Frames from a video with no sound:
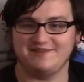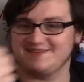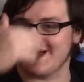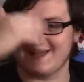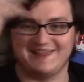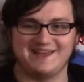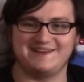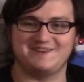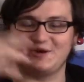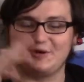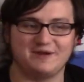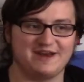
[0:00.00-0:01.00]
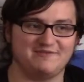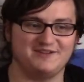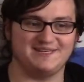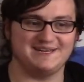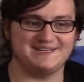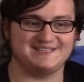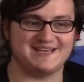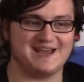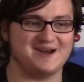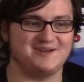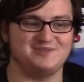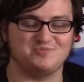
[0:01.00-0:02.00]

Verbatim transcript: He's got like dirt and everything in his hair.